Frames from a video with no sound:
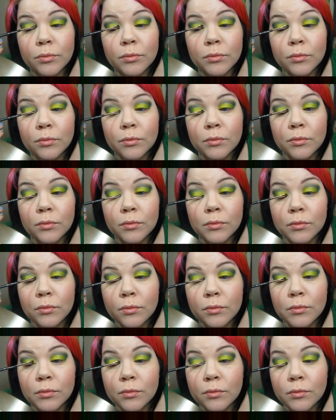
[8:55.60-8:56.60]

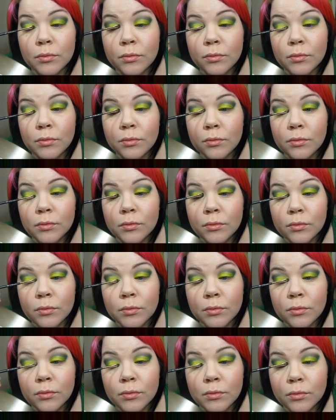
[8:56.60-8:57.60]

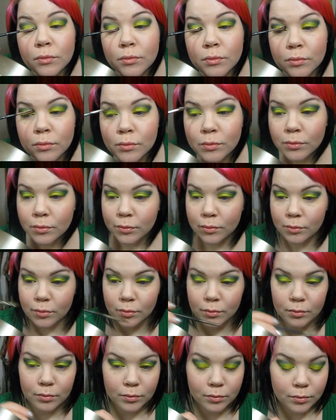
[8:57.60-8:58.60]

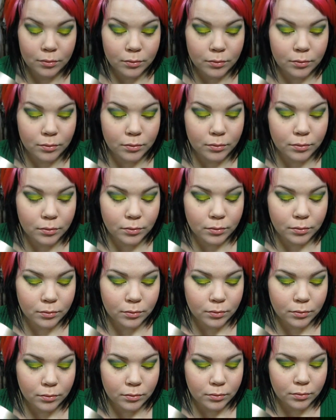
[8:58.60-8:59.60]

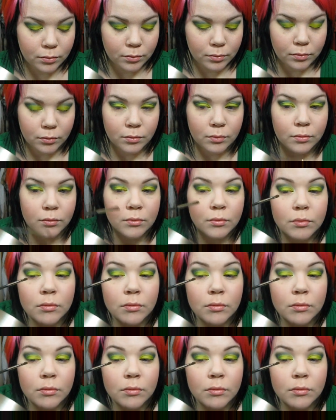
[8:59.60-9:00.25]
(silence)